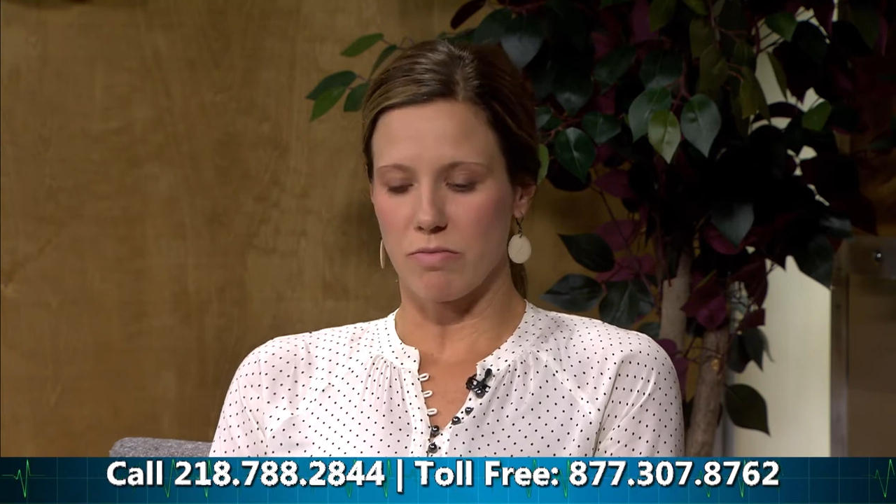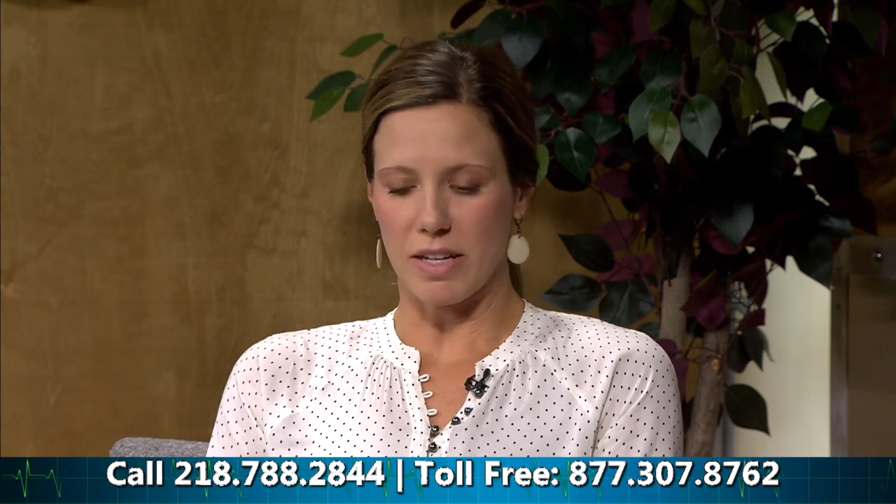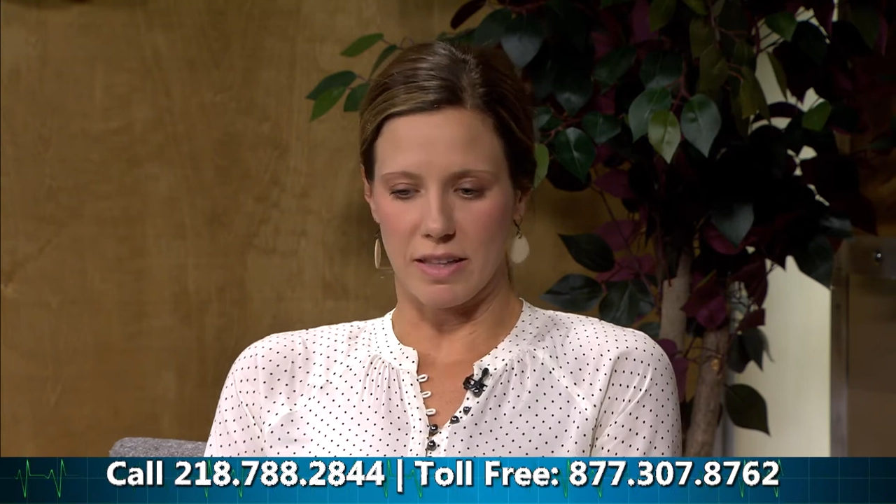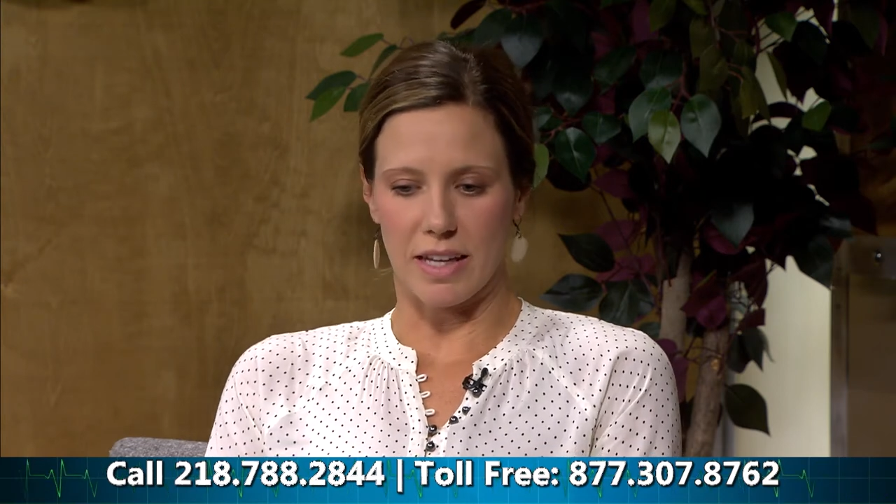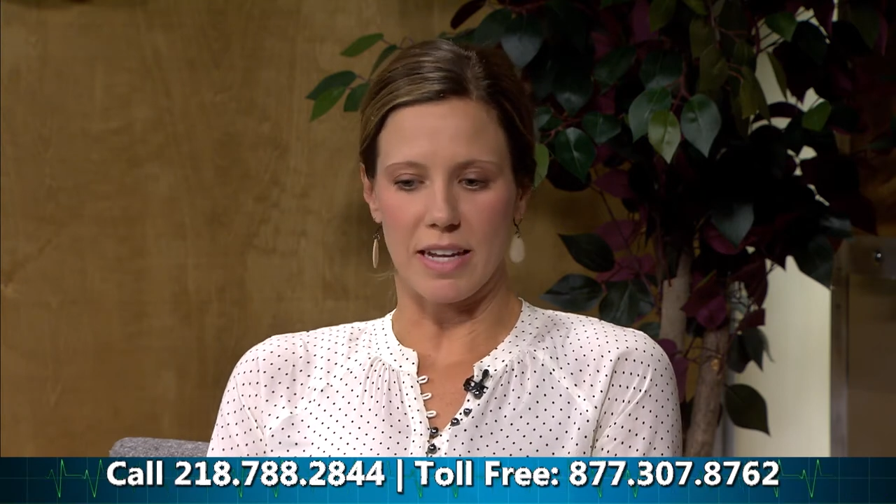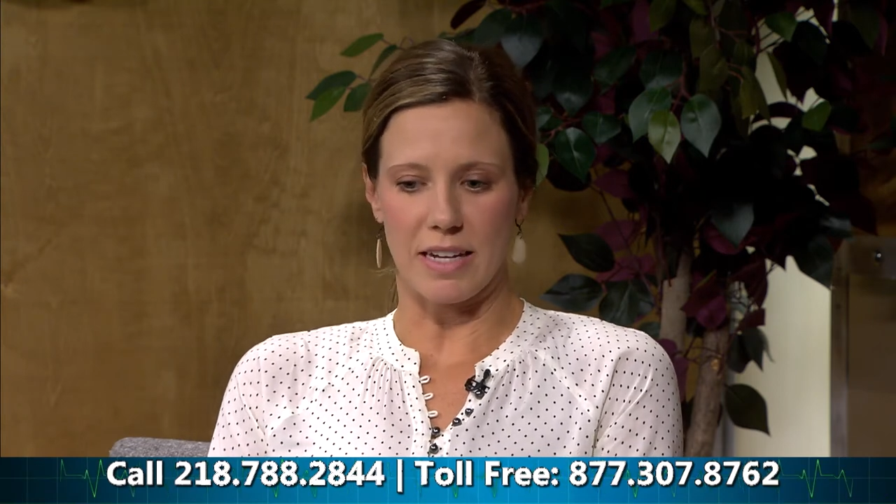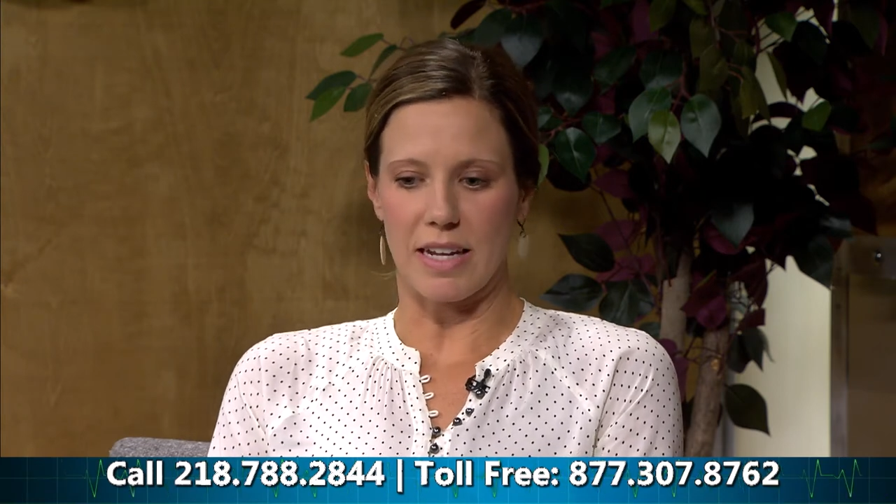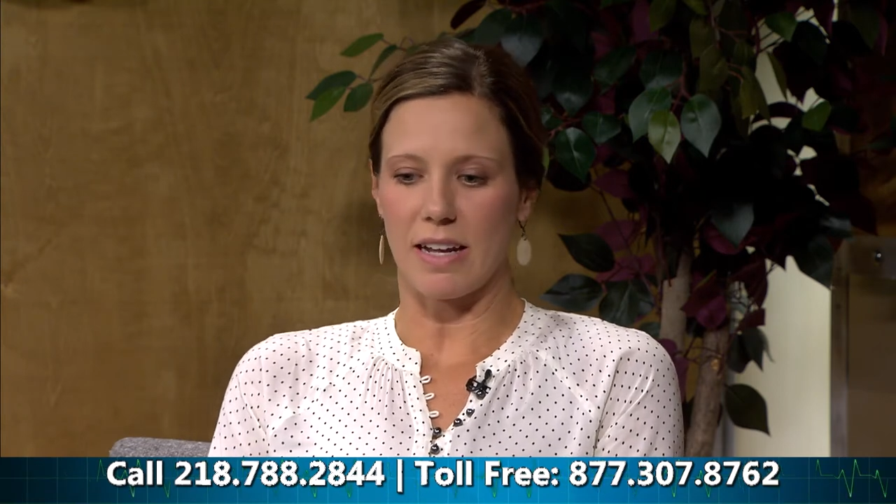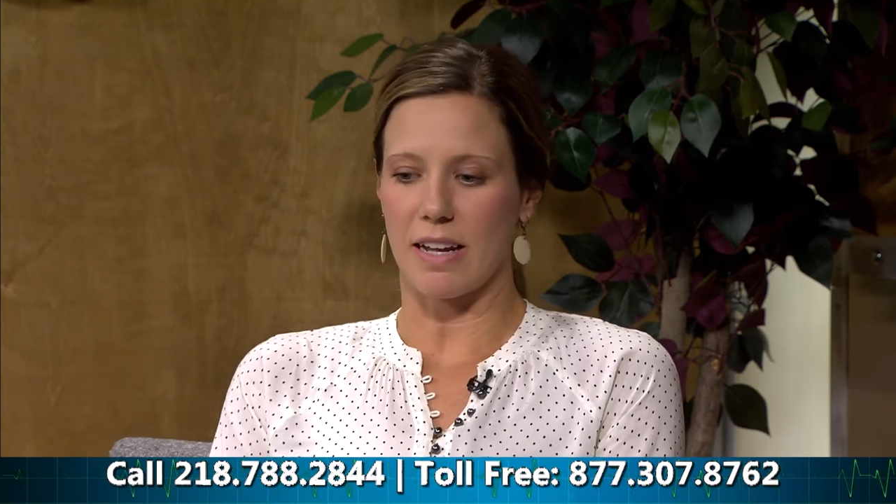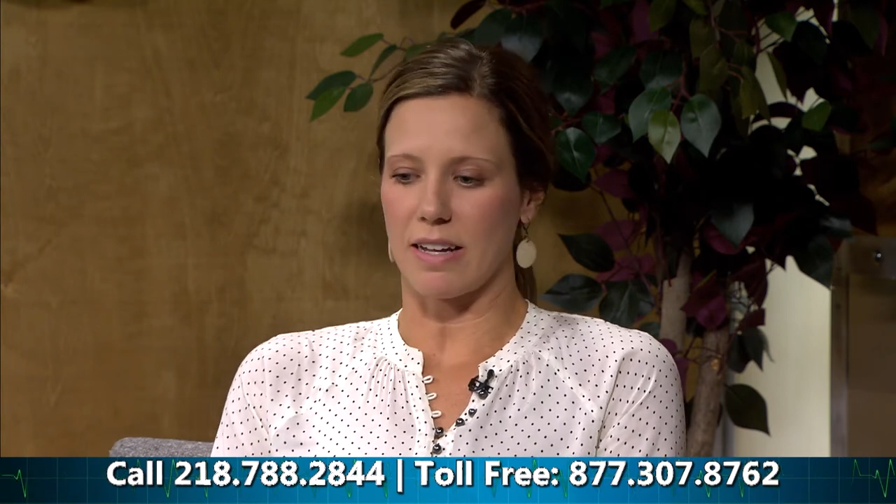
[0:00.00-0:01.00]
in the
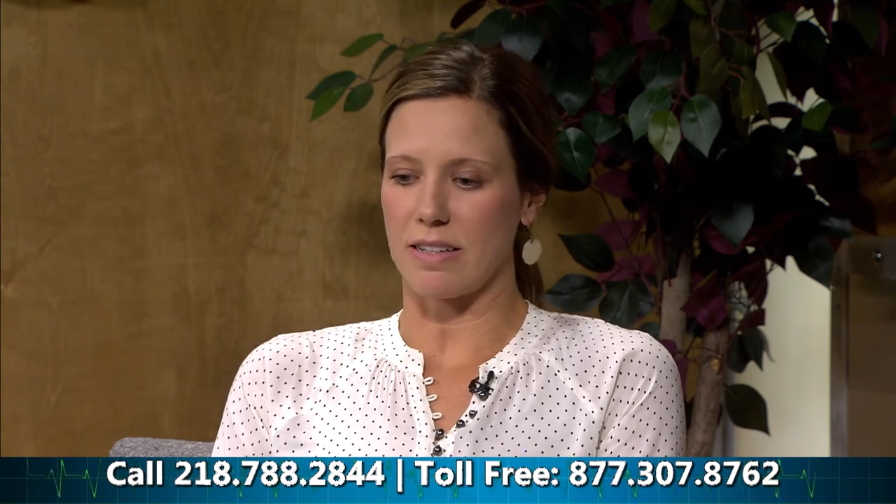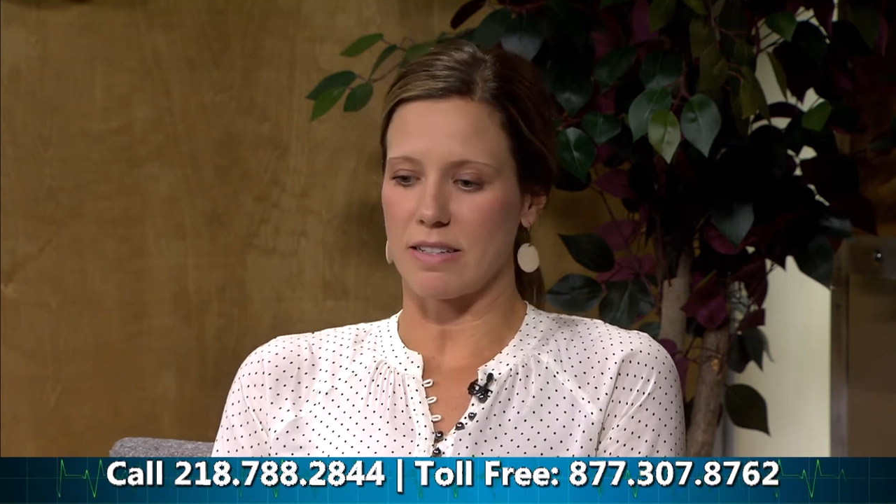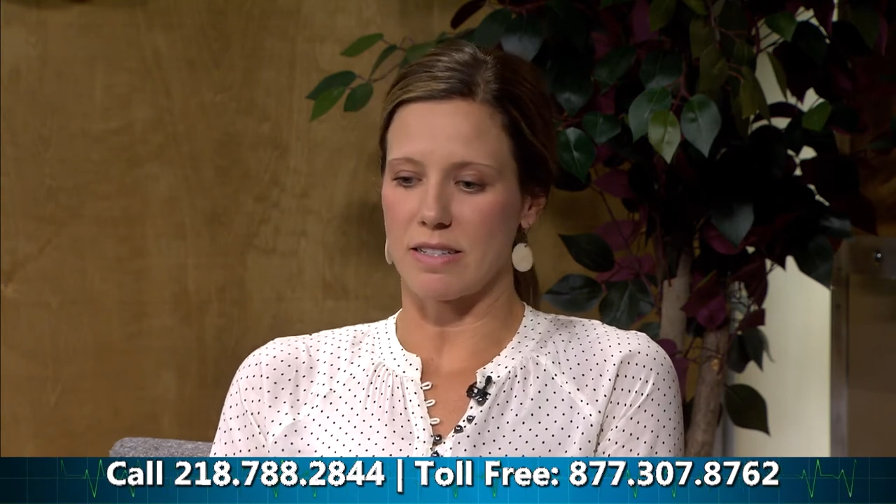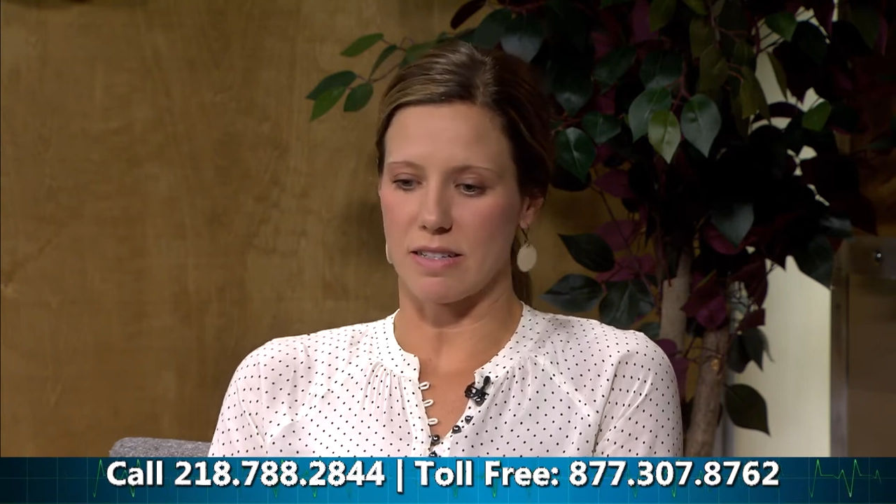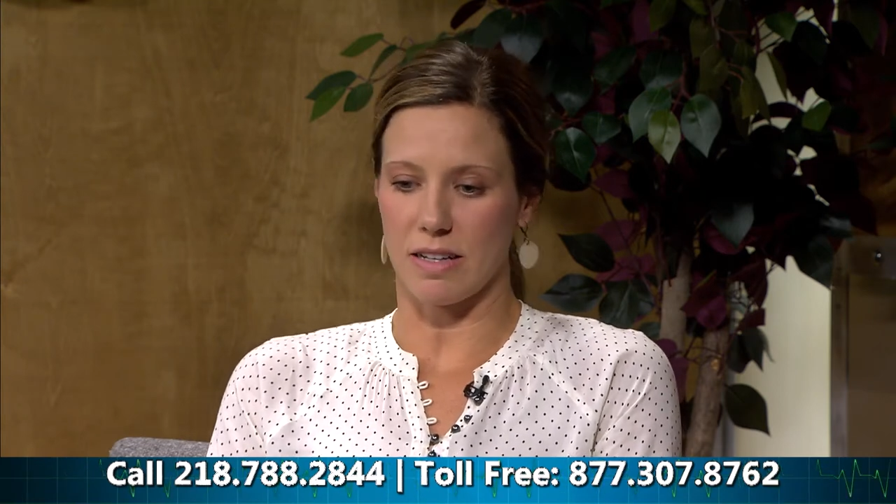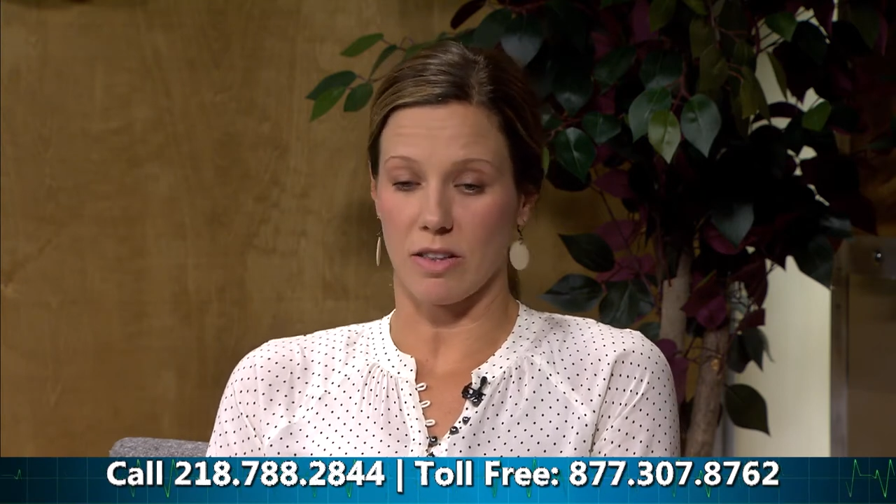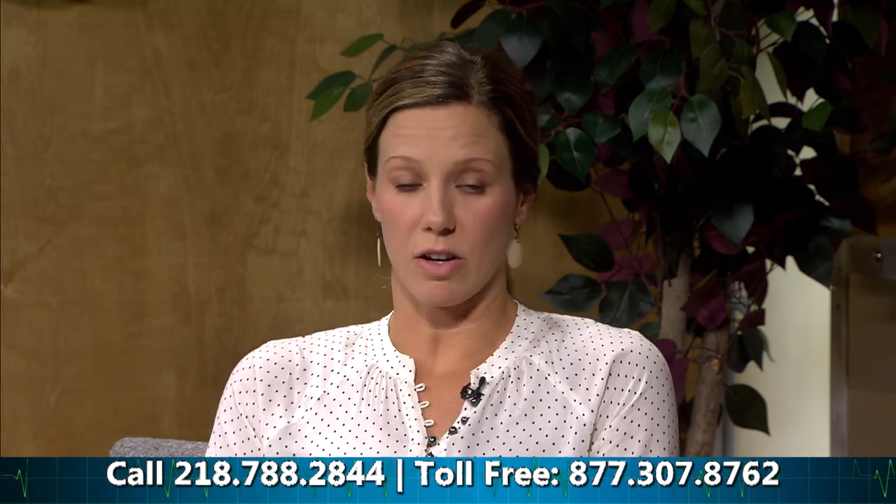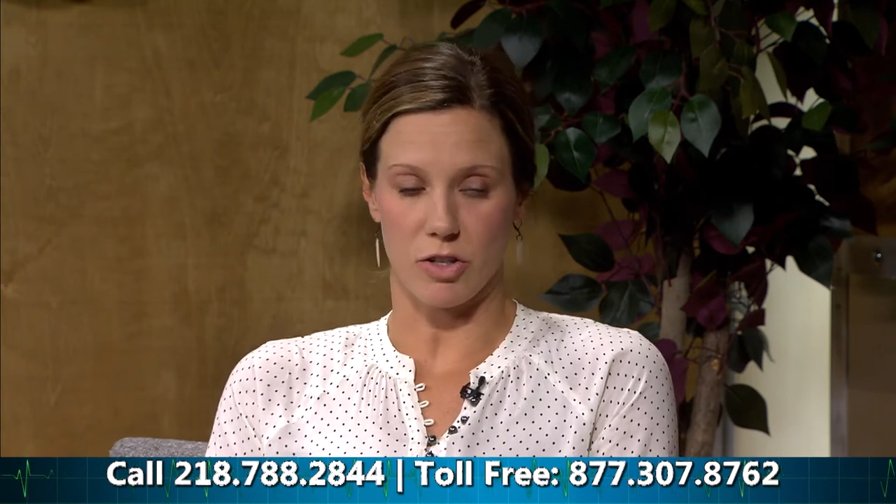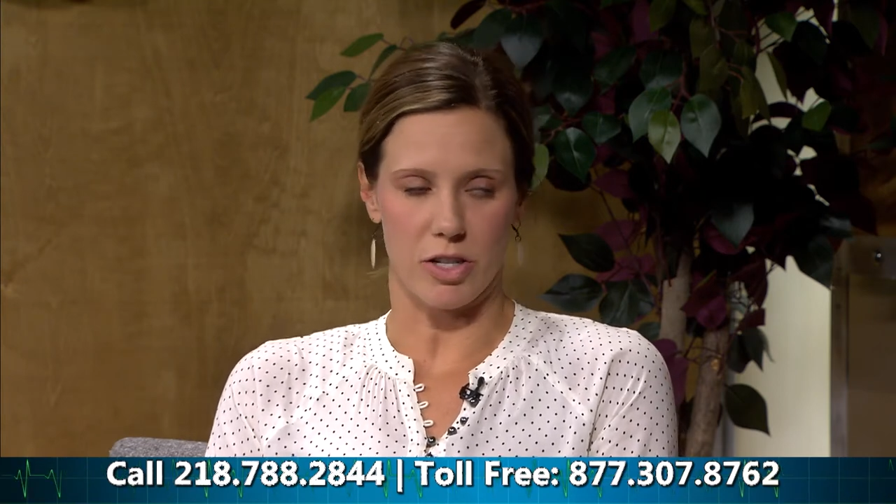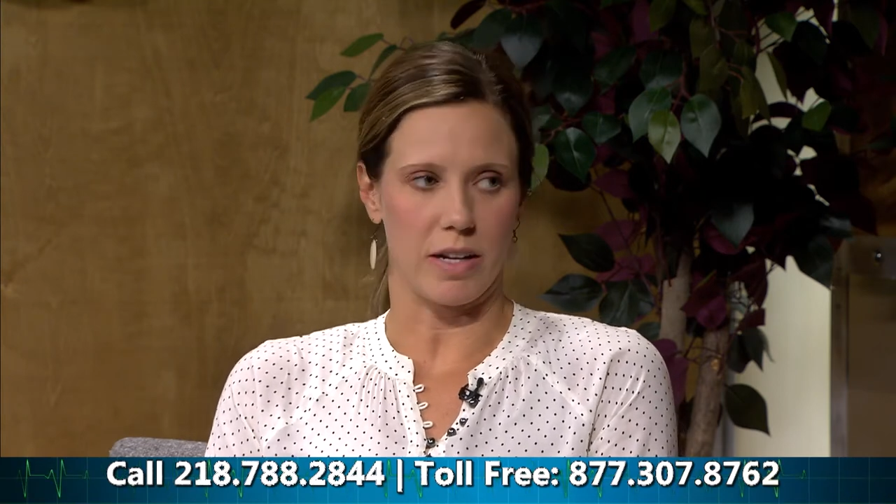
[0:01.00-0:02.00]
kidney and
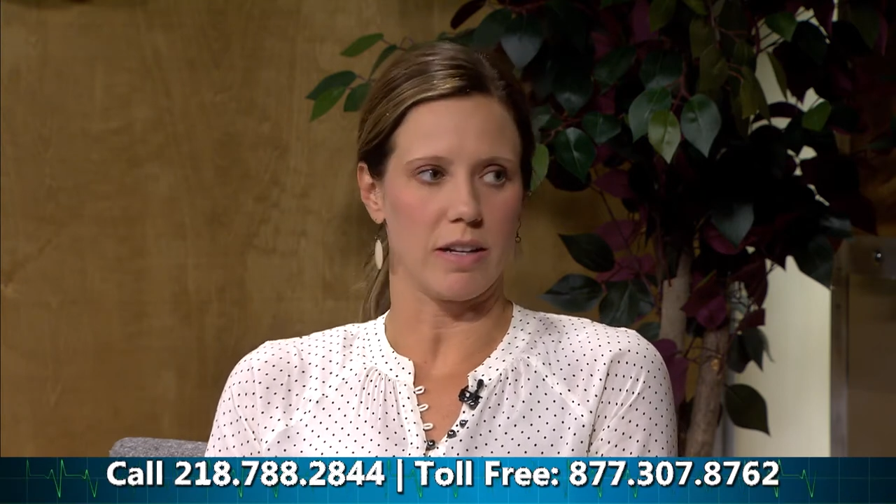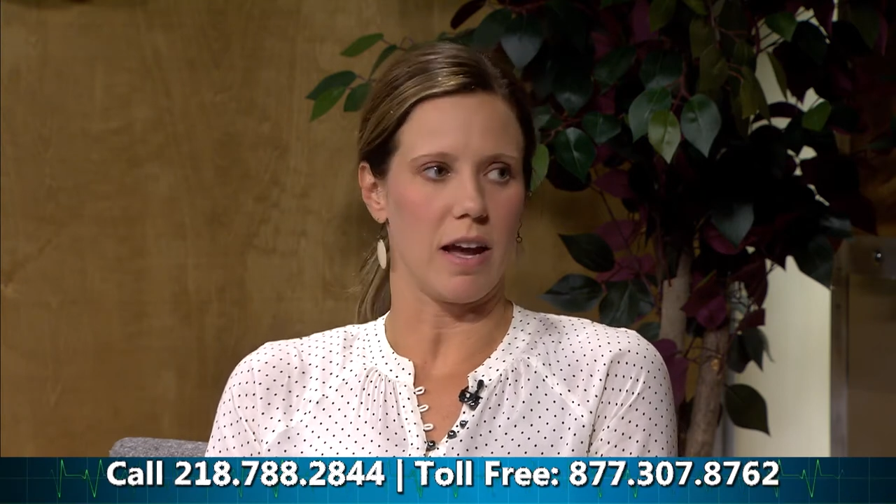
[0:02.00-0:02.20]
enlarging,